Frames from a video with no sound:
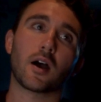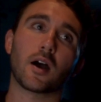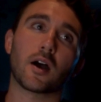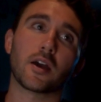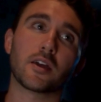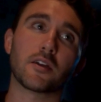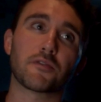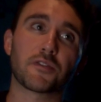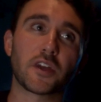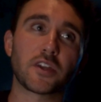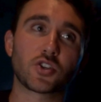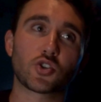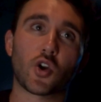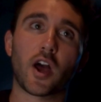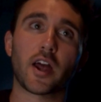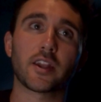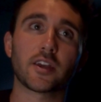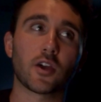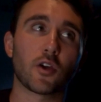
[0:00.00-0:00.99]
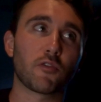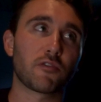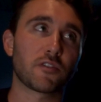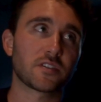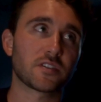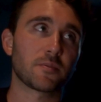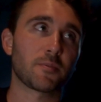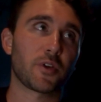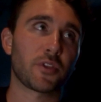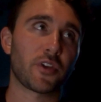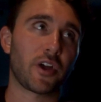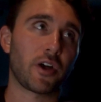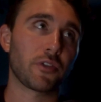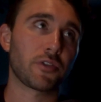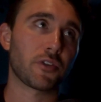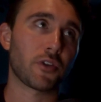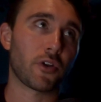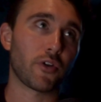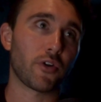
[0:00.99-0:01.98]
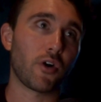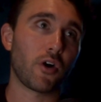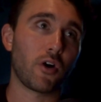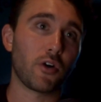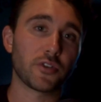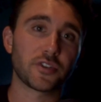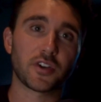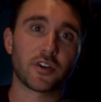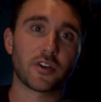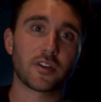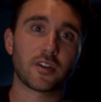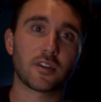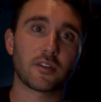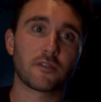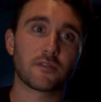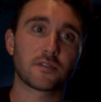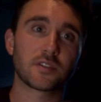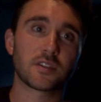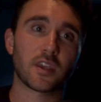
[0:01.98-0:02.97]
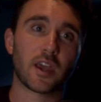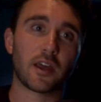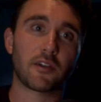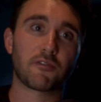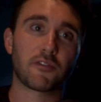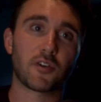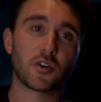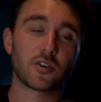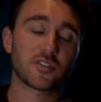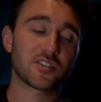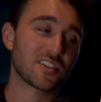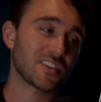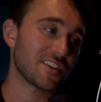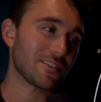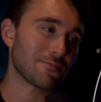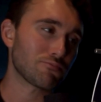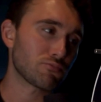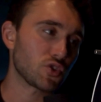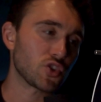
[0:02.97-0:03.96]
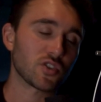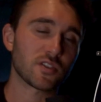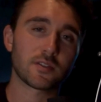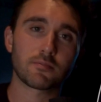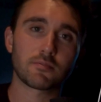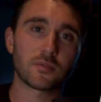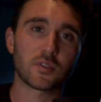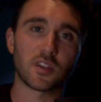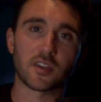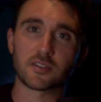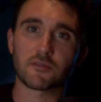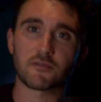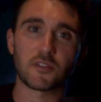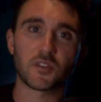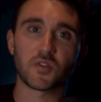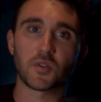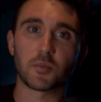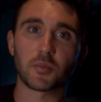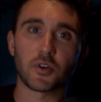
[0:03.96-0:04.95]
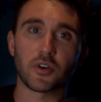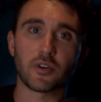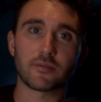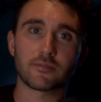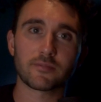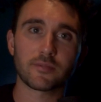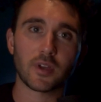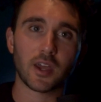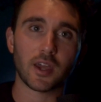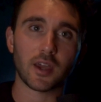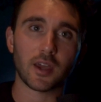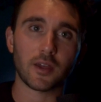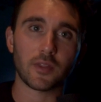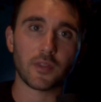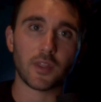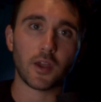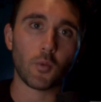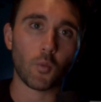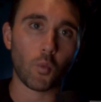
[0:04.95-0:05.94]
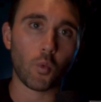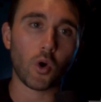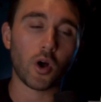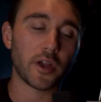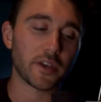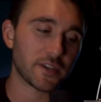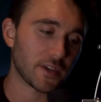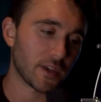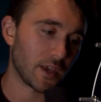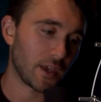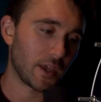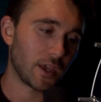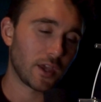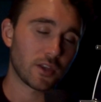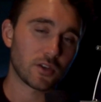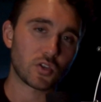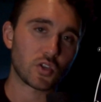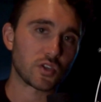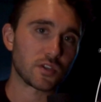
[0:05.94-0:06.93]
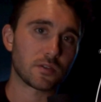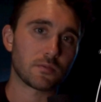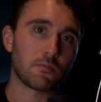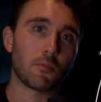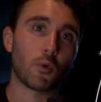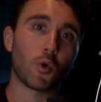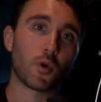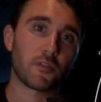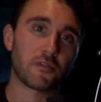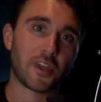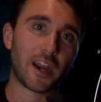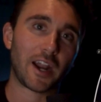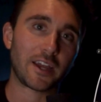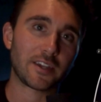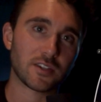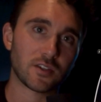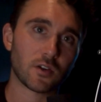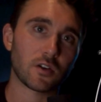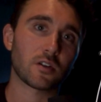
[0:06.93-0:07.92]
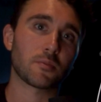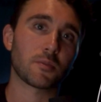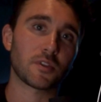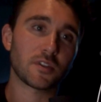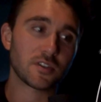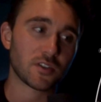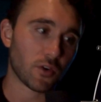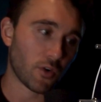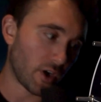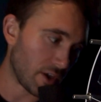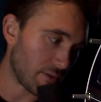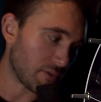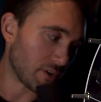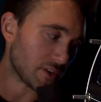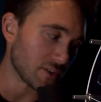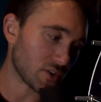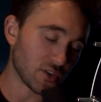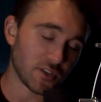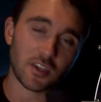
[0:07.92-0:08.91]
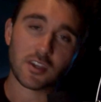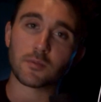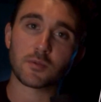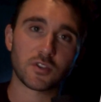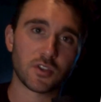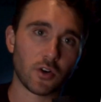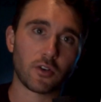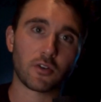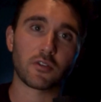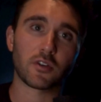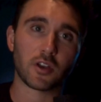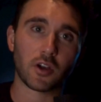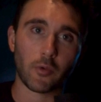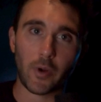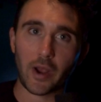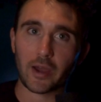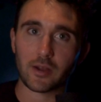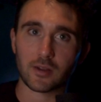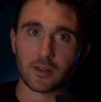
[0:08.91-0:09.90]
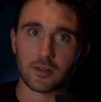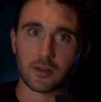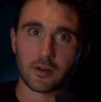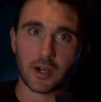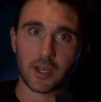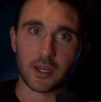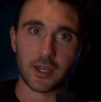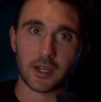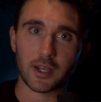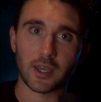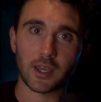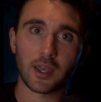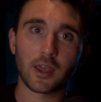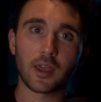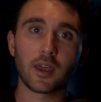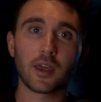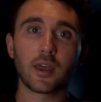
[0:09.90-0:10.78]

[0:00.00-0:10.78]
If they try to go for some other healthier alternatives at first, it just doesn't fit the bill, and they want just more of that ice cream, and these cravings just keep circling around in their head.